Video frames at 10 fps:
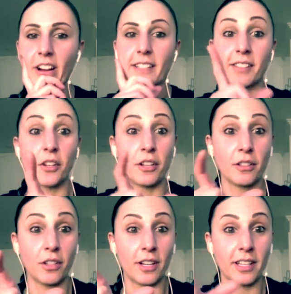So
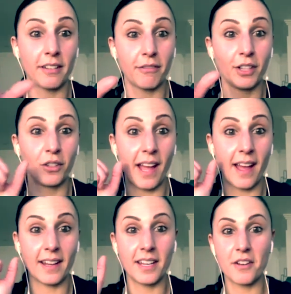like if we look at
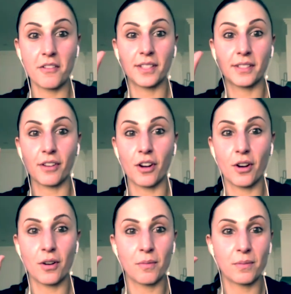adherence
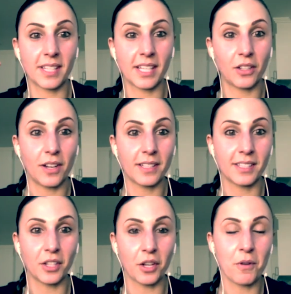from, say, clients
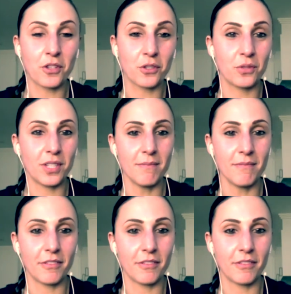in a commercial gym,